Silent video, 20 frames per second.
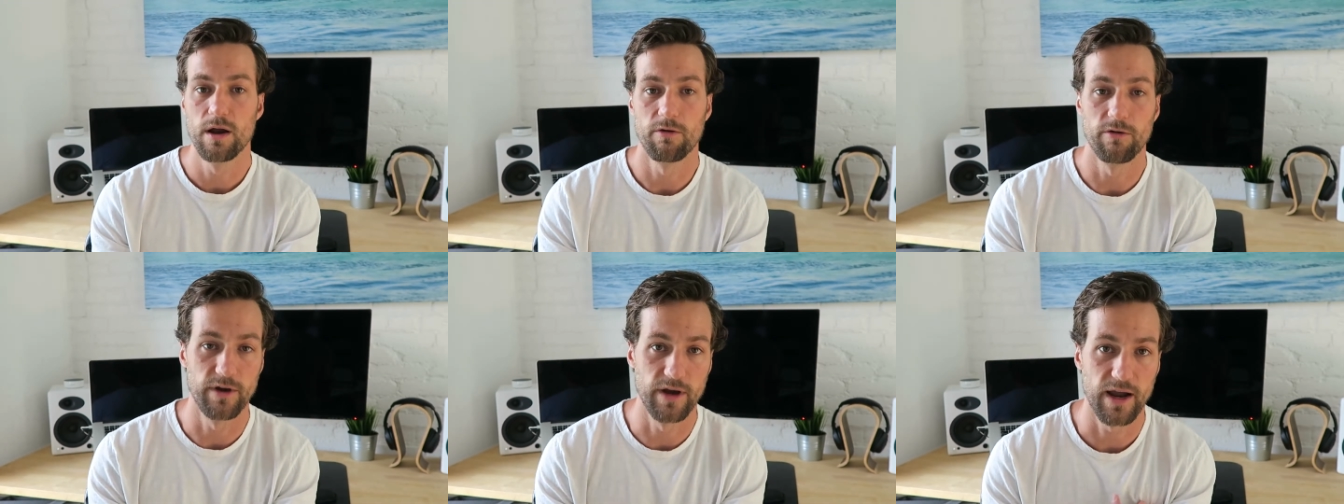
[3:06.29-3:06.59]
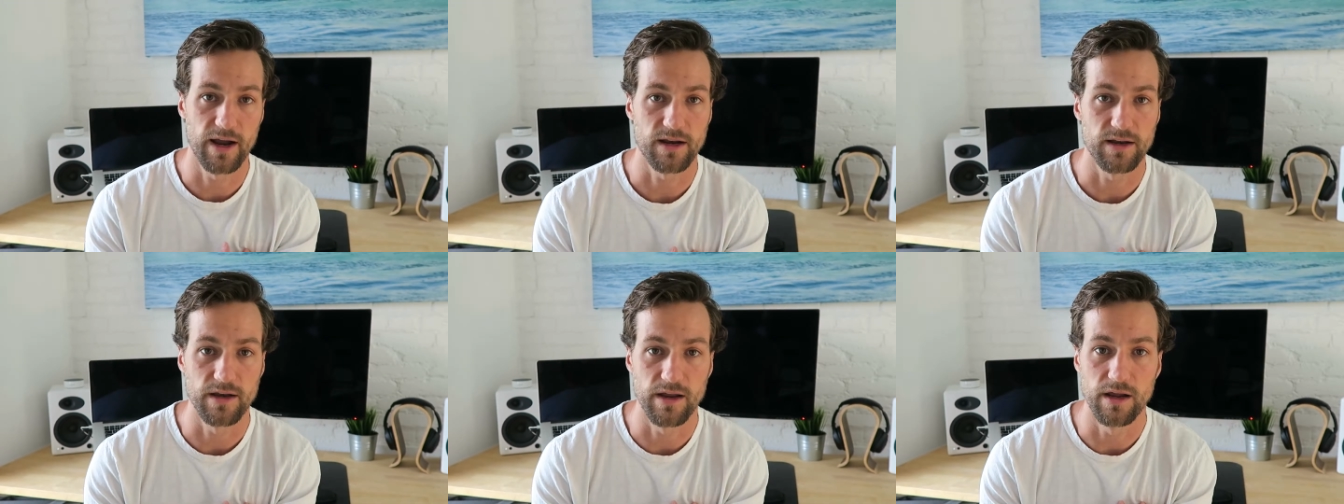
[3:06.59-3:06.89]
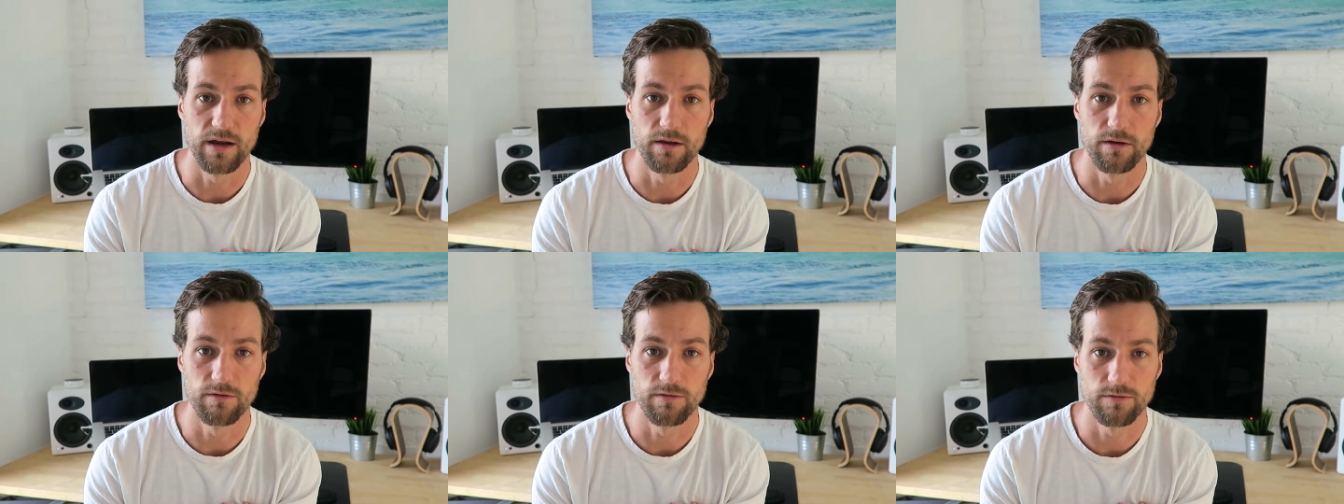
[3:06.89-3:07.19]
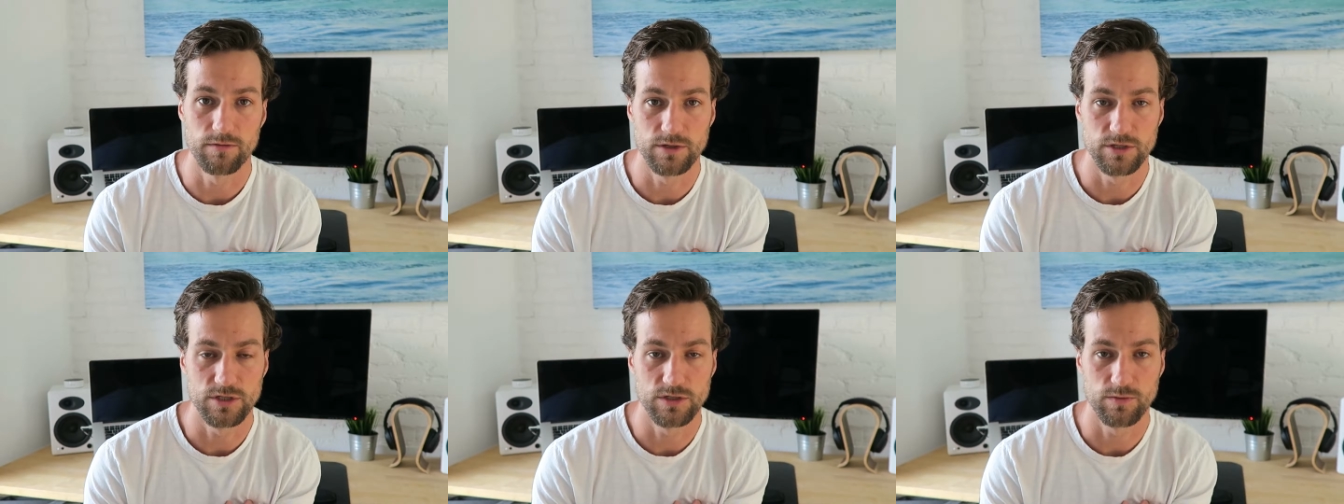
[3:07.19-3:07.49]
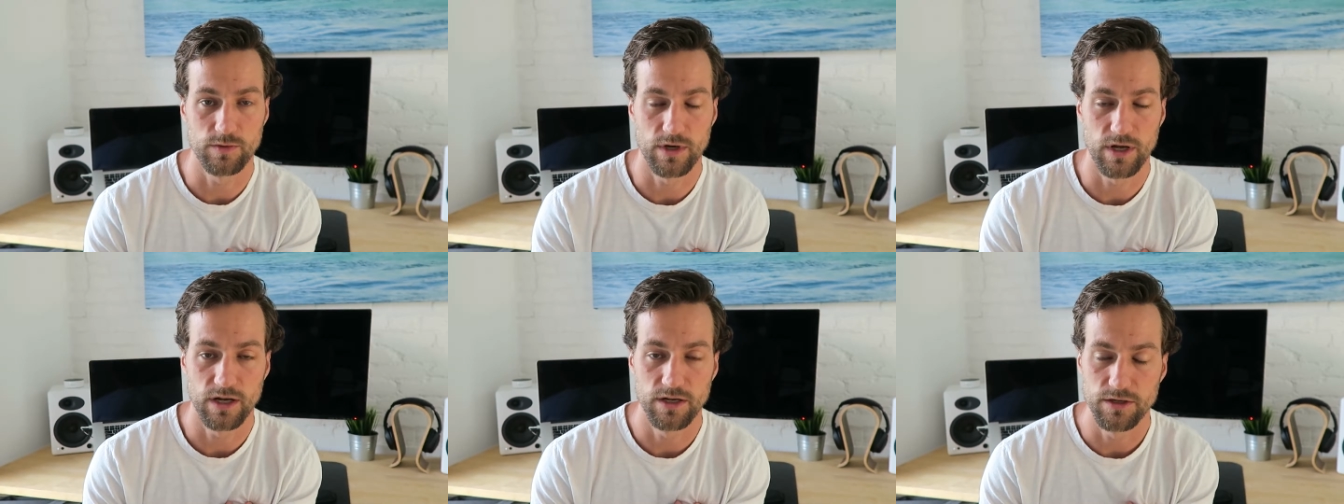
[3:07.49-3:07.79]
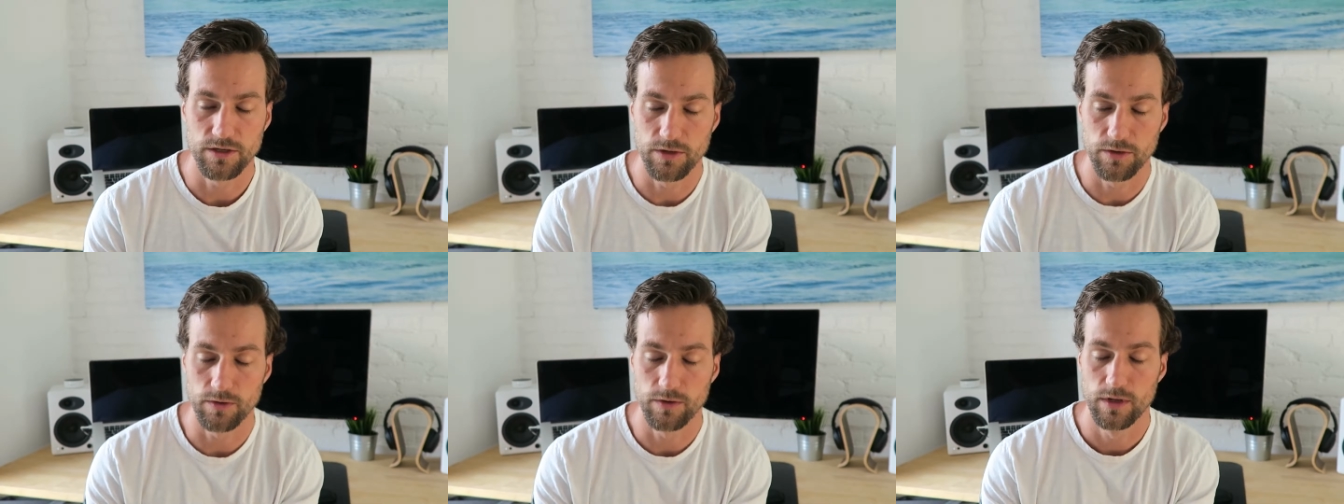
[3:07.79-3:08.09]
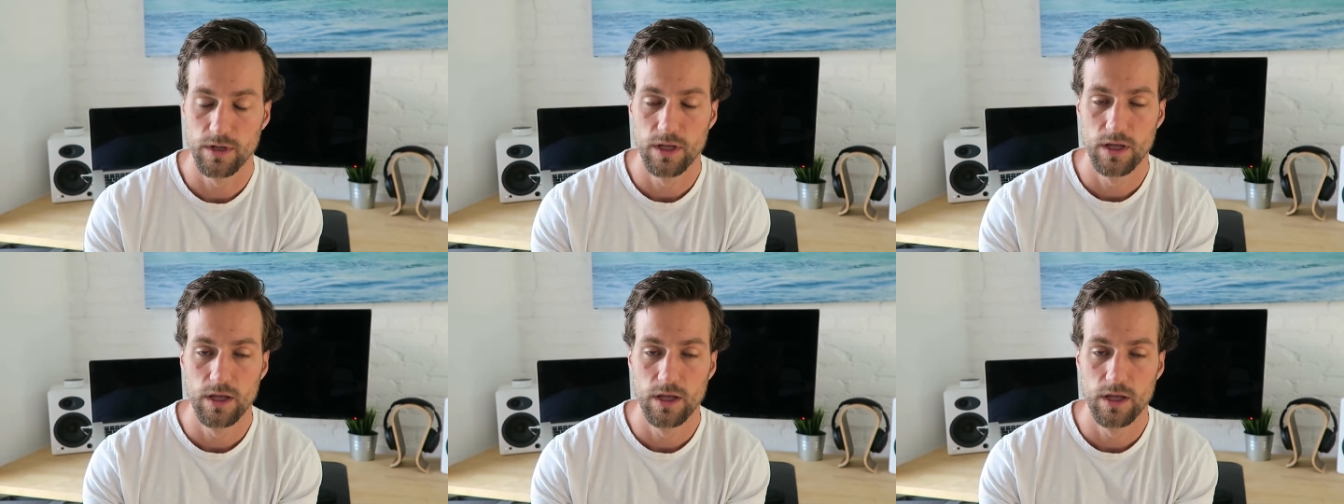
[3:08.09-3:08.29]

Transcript: React Native, which is what I do.